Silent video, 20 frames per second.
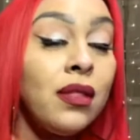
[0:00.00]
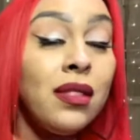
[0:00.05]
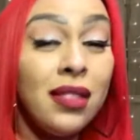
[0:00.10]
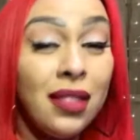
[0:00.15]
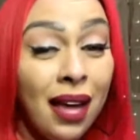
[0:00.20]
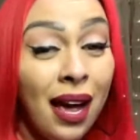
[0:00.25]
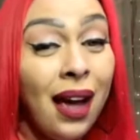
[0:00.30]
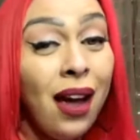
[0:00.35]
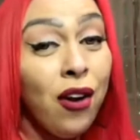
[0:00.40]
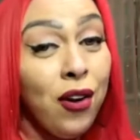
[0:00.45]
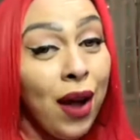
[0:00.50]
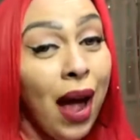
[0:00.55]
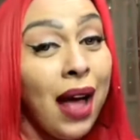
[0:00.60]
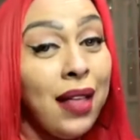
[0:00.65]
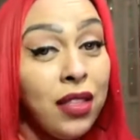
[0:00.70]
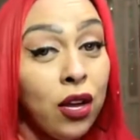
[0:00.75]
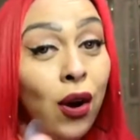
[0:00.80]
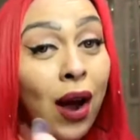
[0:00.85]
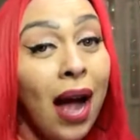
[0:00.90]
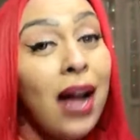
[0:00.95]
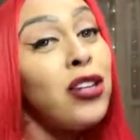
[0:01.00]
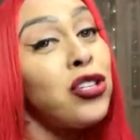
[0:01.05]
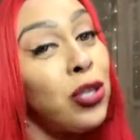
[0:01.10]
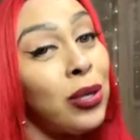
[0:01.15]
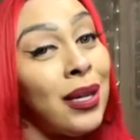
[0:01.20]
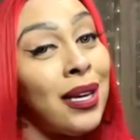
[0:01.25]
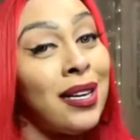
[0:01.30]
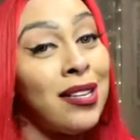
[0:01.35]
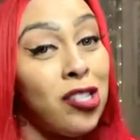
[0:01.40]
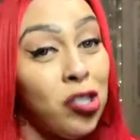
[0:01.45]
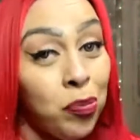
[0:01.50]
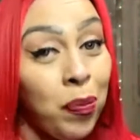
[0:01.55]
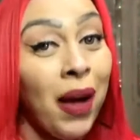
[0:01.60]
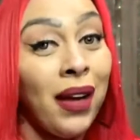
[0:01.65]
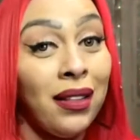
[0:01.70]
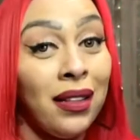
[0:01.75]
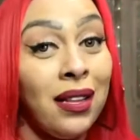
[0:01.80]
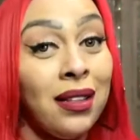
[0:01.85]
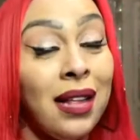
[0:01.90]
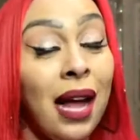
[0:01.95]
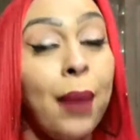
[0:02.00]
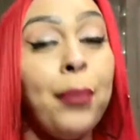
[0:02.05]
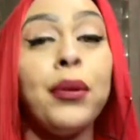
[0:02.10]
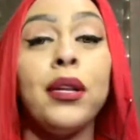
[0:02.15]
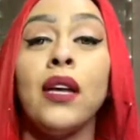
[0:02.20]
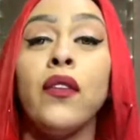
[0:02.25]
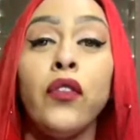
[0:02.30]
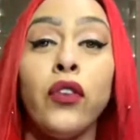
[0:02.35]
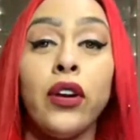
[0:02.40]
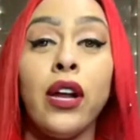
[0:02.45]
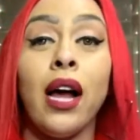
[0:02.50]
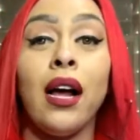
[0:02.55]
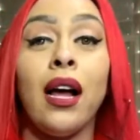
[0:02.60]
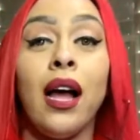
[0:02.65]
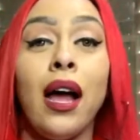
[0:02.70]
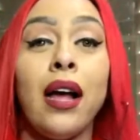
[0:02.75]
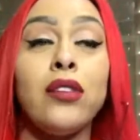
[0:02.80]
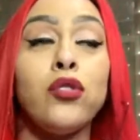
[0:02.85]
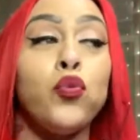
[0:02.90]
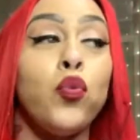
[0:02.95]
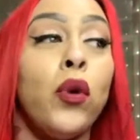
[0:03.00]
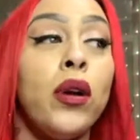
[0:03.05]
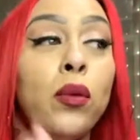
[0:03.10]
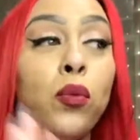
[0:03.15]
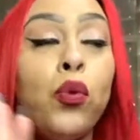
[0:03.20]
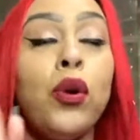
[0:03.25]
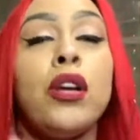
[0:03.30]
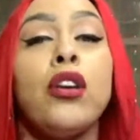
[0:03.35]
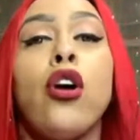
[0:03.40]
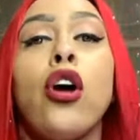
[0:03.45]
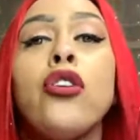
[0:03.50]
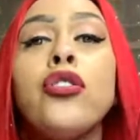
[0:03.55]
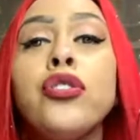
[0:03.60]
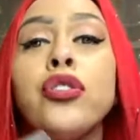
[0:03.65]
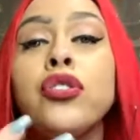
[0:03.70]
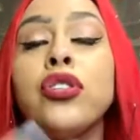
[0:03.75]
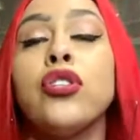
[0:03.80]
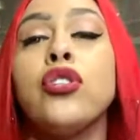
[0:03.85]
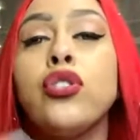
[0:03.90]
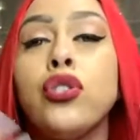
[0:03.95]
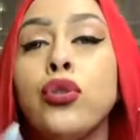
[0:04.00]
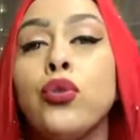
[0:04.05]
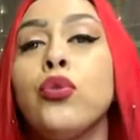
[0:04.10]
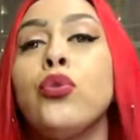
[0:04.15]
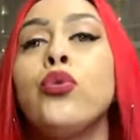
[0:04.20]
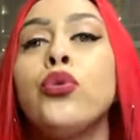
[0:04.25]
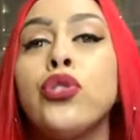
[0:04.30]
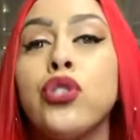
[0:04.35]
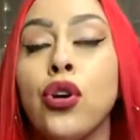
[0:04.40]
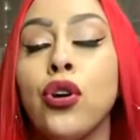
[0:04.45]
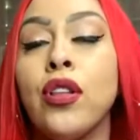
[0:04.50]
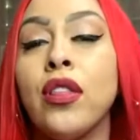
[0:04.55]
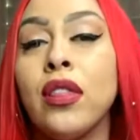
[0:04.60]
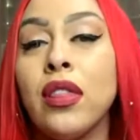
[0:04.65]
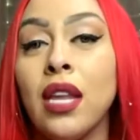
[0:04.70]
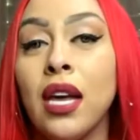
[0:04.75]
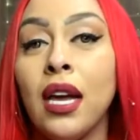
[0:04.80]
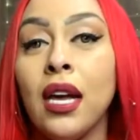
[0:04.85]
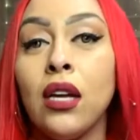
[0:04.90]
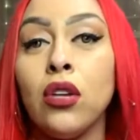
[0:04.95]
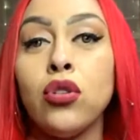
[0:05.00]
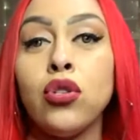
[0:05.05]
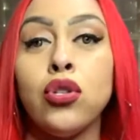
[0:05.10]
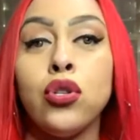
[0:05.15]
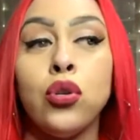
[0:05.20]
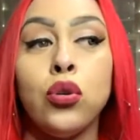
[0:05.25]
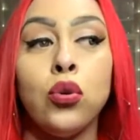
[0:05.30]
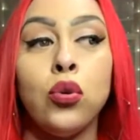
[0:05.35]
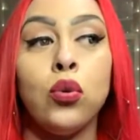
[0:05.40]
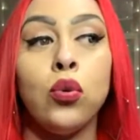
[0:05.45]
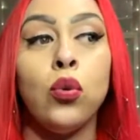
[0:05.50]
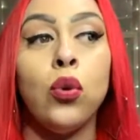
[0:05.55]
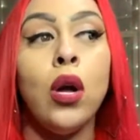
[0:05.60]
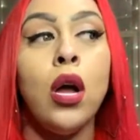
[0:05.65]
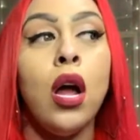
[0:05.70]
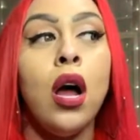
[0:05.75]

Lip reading: They're actually expecting that, believe it or not, guys. When narcissists do certain things to